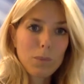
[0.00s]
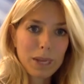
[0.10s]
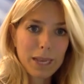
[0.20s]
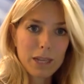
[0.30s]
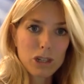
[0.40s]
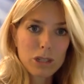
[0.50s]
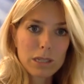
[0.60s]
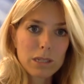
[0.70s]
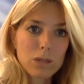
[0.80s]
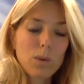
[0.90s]
This is what I do
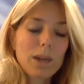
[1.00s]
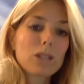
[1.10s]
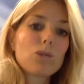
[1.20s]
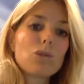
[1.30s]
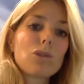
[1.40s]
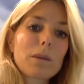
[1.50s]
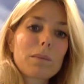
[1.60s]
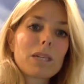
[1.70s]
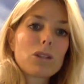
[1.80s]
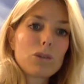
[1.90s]
during my 2-day
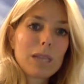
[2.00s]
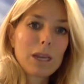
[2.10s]
course.